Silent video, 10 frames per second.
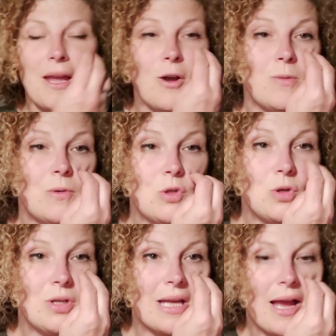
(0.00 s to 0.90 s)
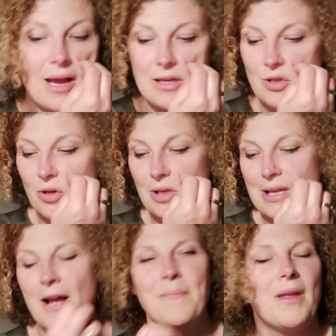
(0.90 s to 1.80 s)
I hope you enjoyed that. I enjoyed
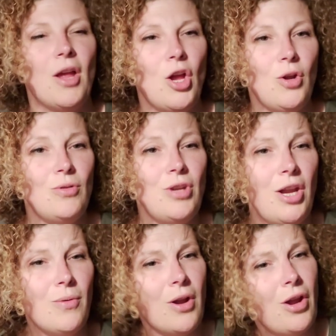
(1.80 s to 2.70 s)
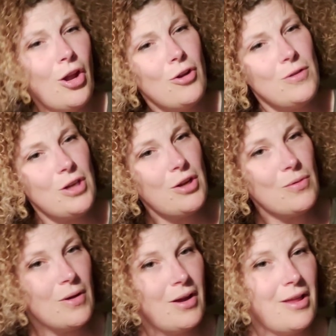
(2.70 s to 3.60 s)
that. Who knew? Who
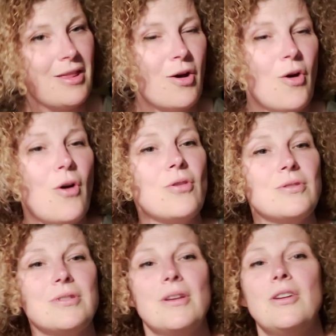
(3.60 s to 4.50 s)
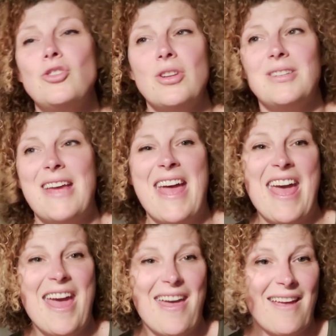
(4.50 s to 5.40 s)
knew? The horns. Just
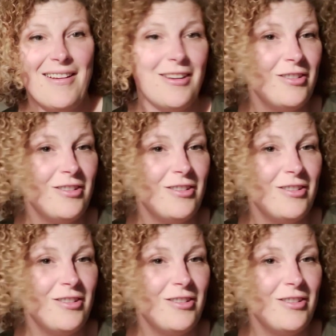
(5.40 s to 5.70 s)
hair.